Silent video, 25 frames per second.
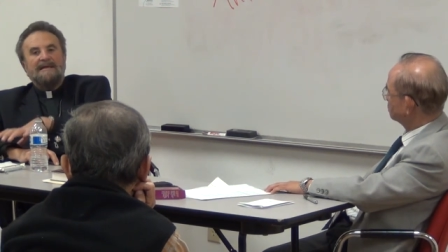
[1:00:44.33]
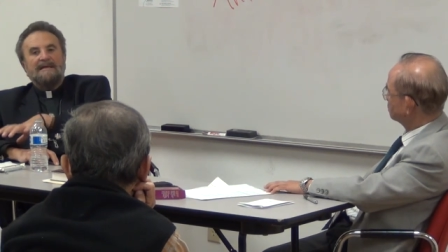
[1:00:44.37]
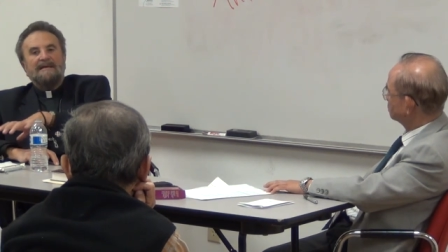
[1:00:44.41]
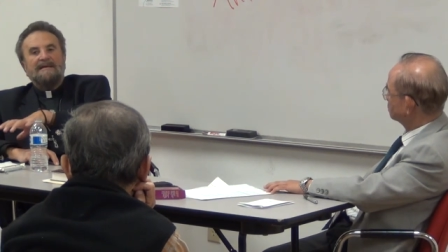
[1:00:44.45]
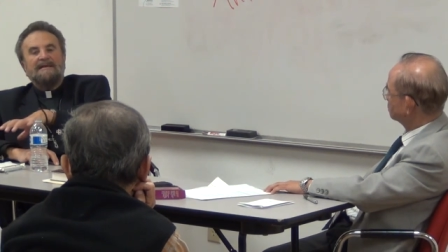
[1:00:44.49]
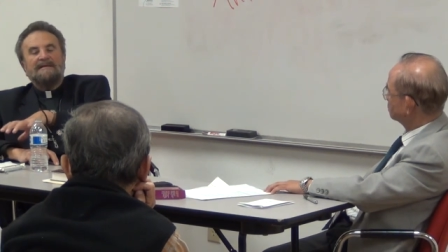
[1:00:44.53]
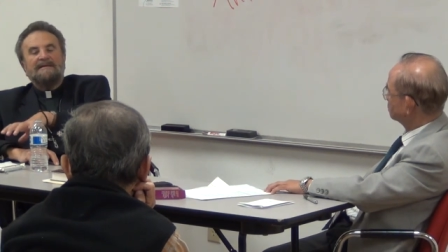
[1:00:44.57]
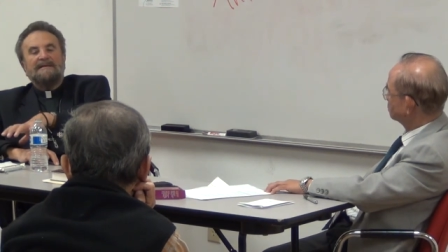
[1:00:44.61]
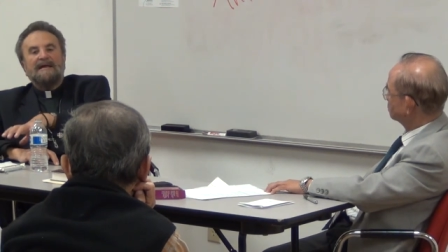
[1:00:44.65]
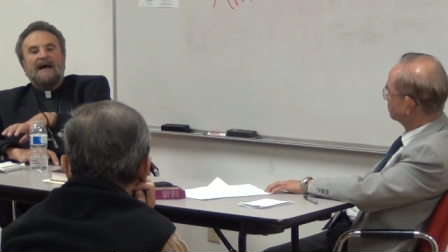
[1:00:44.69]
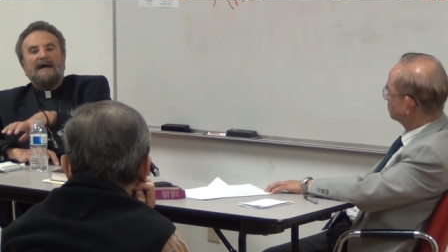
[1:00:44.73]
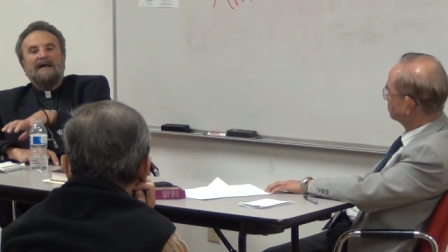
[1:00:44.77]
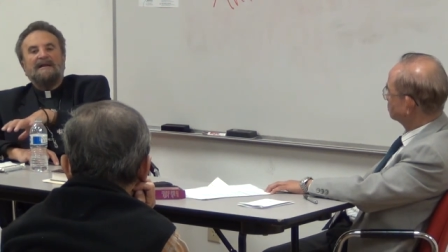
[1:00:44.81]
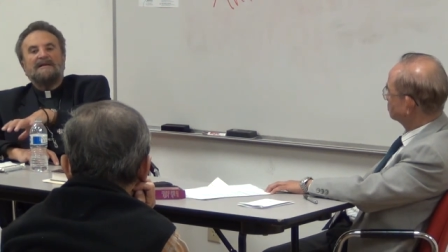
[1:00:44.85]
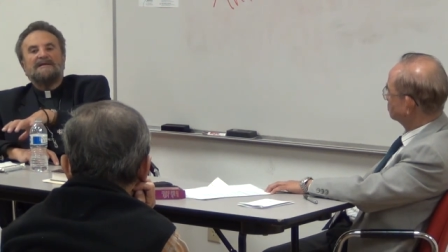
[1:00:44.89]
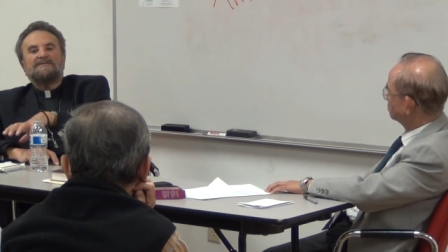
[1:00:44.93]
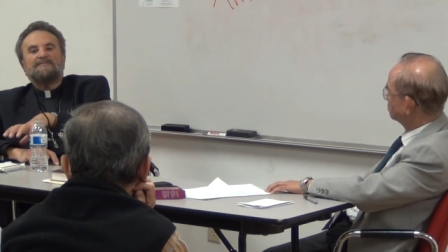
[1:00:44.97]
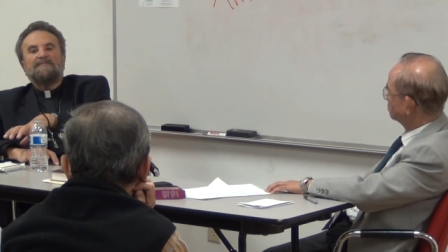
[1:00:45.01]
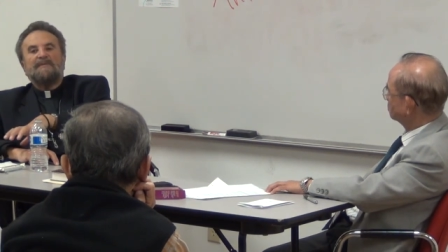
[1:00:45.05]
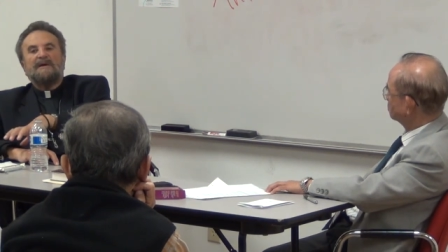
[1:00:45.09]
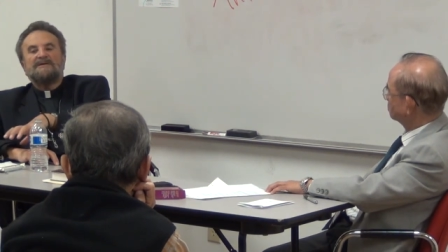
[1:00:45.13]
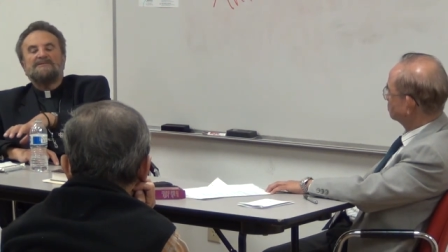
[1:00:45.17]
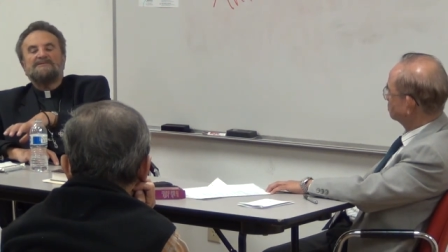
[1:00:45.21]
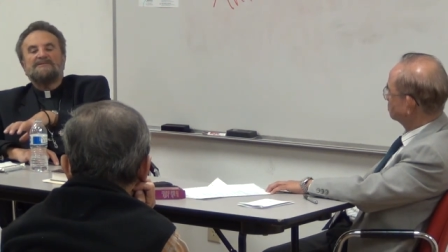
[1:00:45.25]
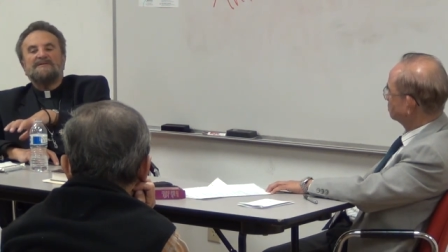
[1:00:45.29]
He died
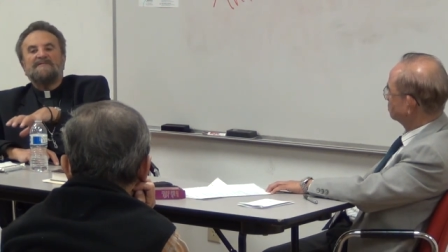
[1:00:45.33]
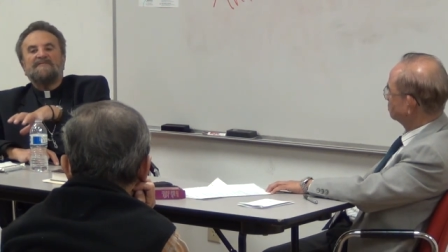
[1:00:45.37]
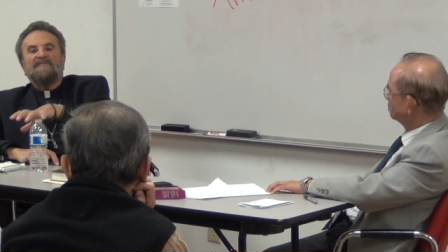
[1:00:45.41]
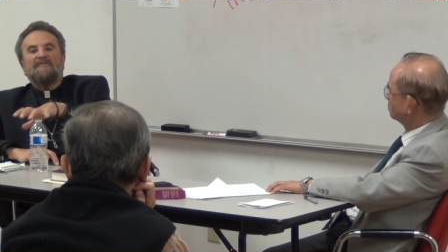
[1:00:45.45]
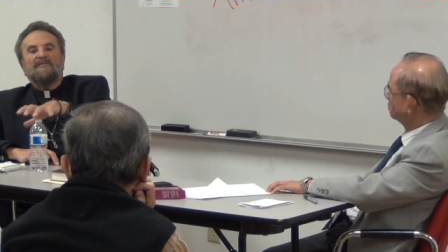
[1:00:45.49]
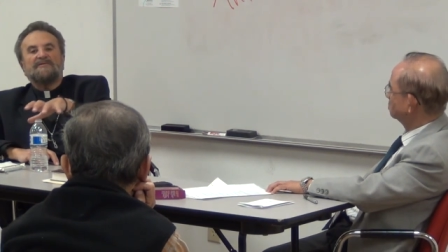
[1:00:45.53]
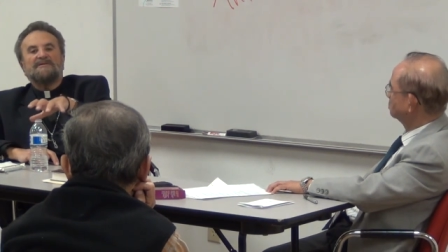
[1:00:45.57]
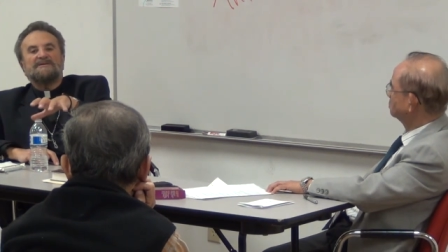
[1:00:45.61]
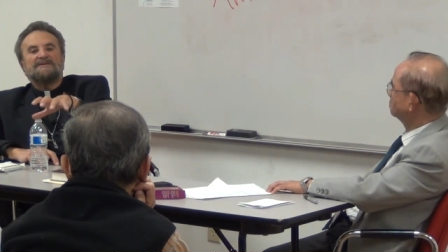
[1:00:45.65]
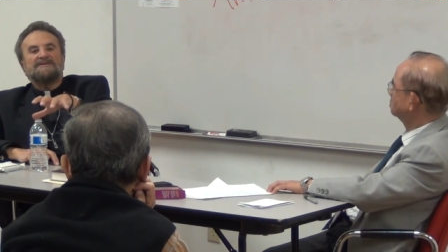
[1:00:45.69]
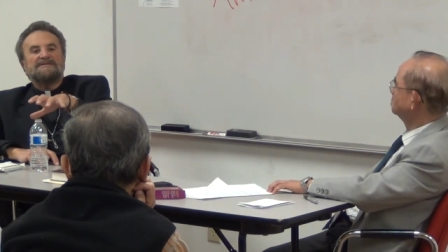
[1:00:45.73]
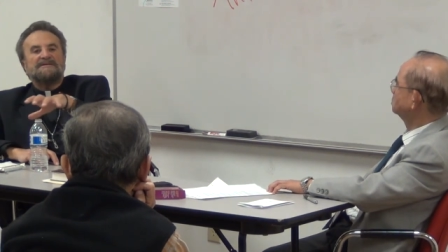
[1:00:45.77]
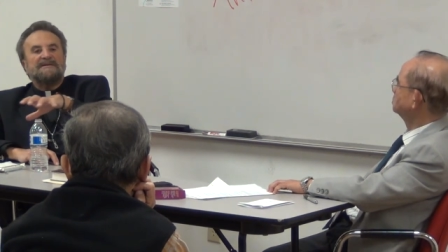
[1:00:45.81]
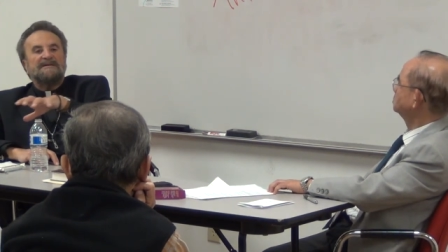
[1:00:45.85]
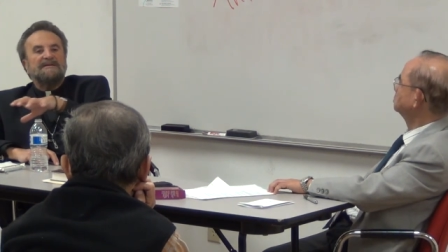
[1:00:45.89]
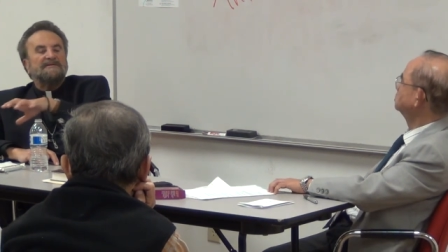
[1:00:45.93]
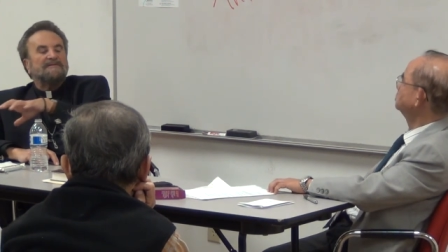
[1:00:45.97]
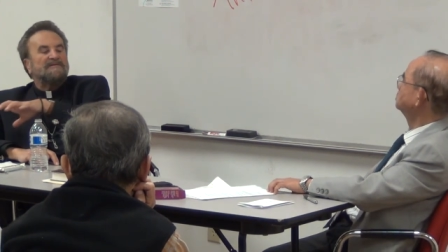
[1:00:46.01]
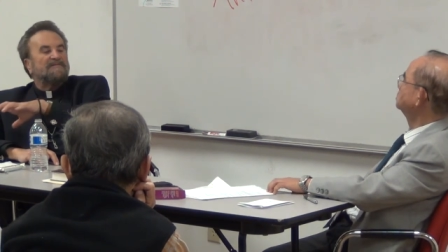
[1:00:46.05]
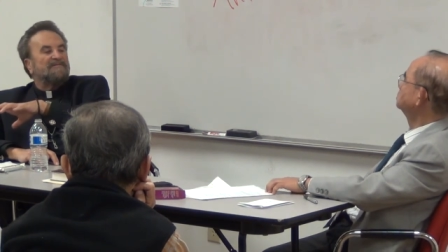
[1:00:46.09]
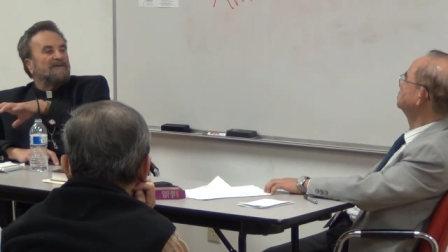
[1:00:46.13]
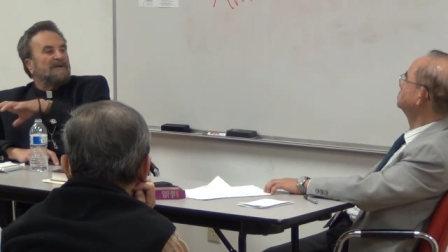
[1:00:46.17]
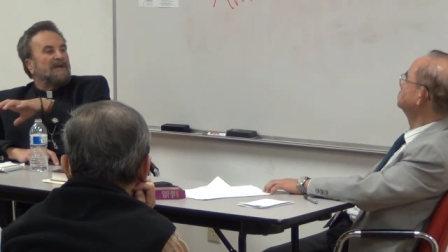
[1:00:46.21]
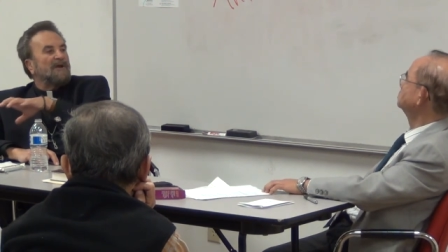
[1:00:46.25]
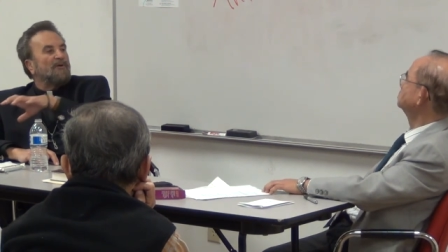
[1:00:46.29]
especially for the sin
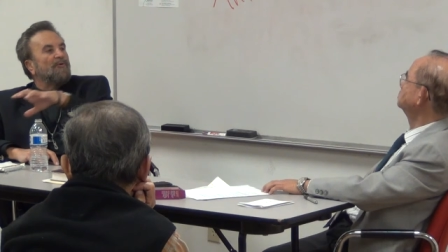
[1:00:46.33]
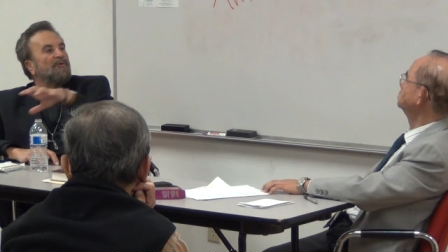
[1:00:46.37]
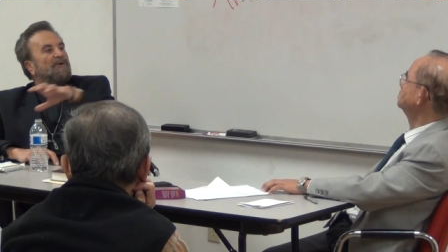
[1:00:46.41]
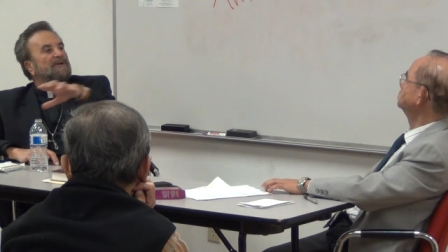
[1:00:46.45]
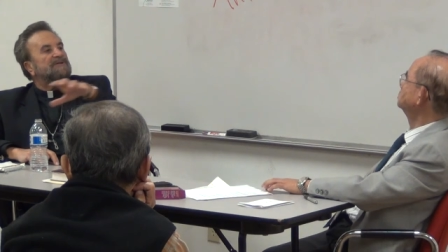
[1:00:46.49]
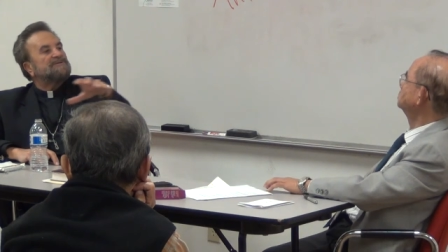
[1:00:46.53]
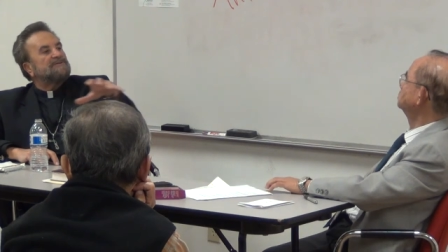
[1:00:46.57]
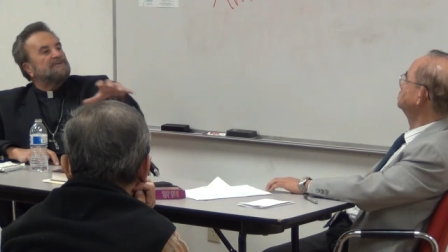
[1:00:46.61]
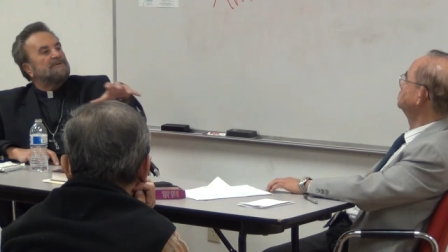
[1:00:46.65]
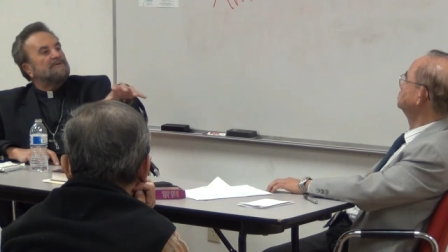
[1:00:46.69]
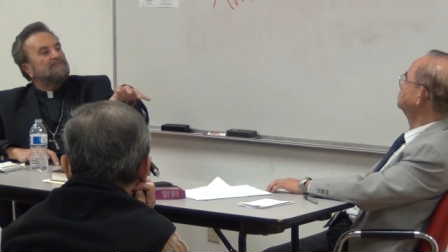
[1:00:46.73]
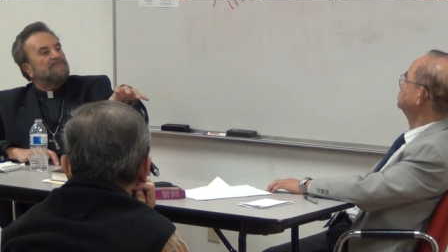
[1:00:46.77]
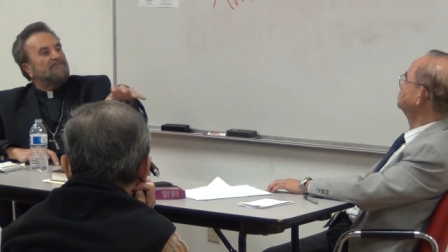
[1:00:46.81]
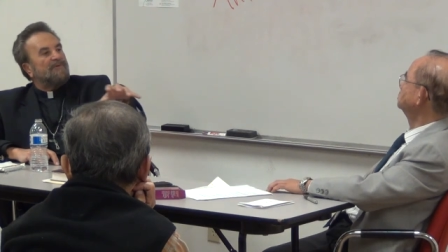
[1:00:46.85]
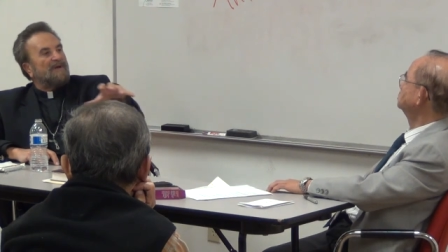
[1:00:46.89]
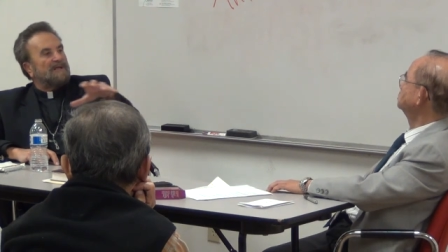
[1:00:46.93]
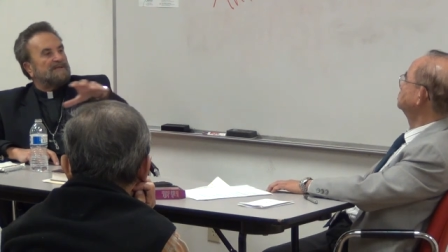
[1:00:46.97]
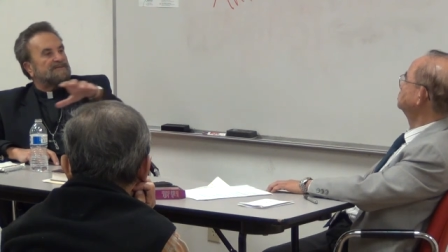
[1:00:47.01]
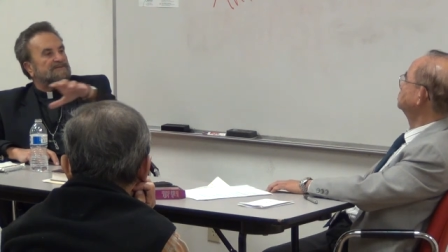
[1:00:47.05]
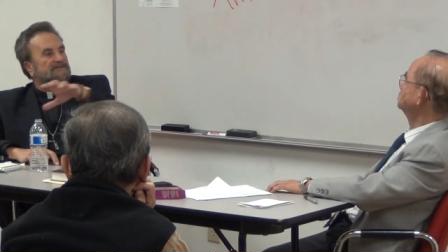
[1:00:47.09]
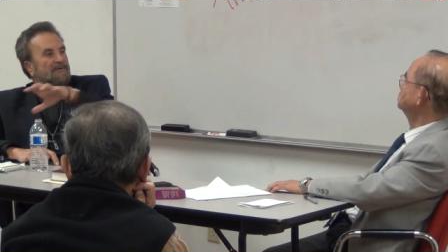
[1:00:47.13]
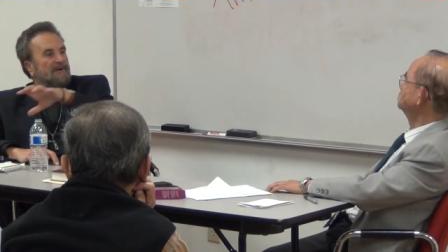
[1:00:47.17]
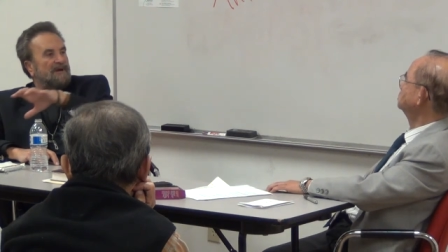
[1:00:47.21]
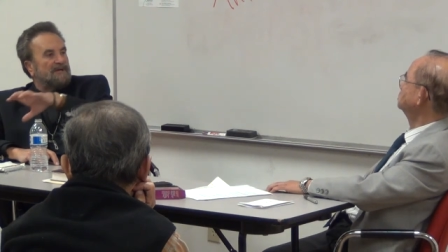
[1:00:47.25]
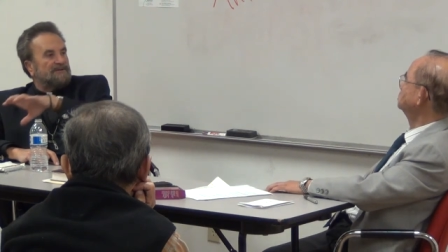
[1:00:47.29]
of the original
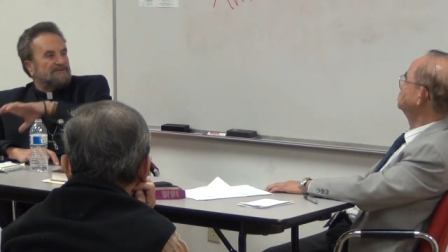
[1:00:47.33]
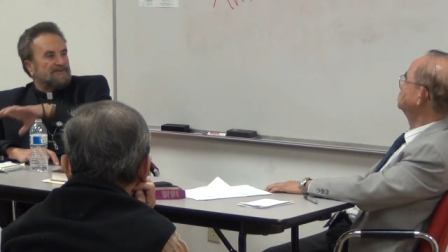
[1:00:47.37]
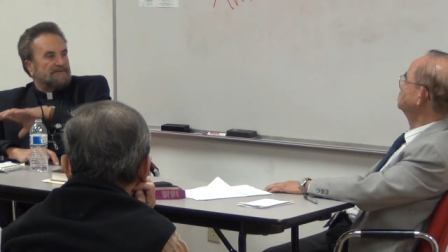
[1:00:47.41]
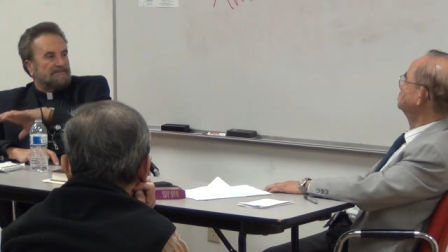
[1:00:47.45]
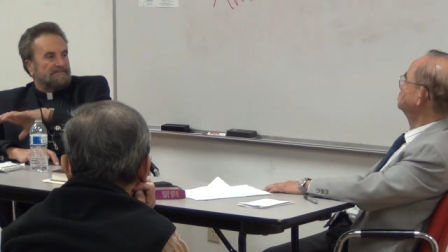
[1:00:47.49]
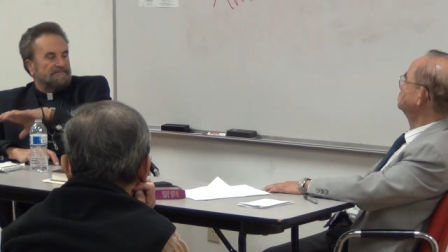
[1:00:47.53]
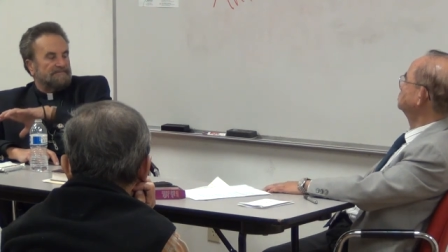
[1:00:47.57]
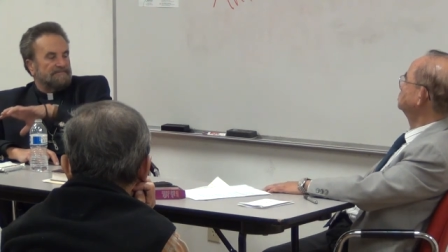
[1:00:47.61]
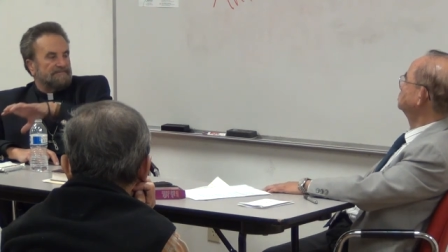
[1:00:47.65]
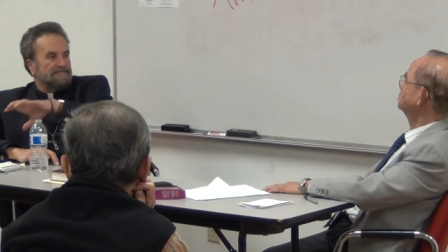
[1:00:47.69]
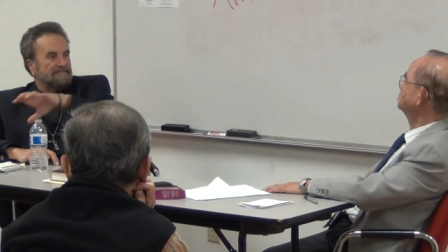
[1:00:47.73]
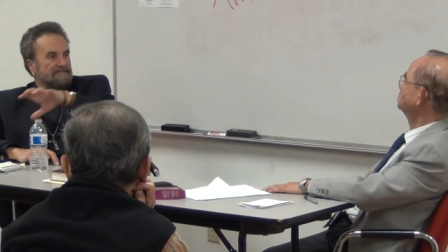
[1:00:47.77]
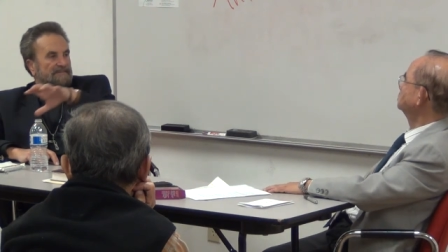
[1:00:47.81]
transgression